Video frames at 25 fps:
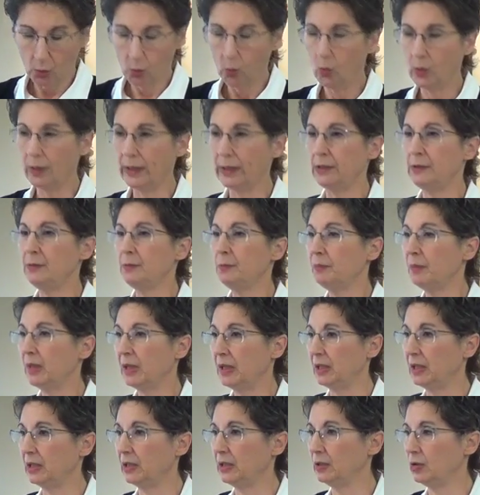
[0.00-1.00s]
When
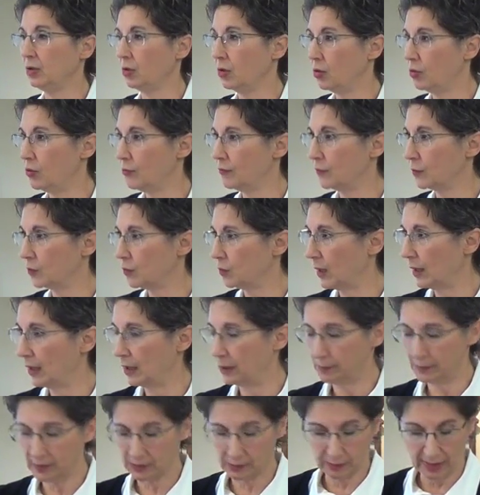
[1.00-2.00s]
pain
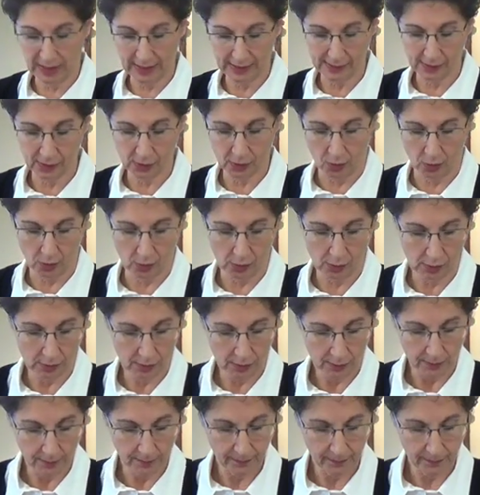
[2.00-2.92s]
overwhelms my soul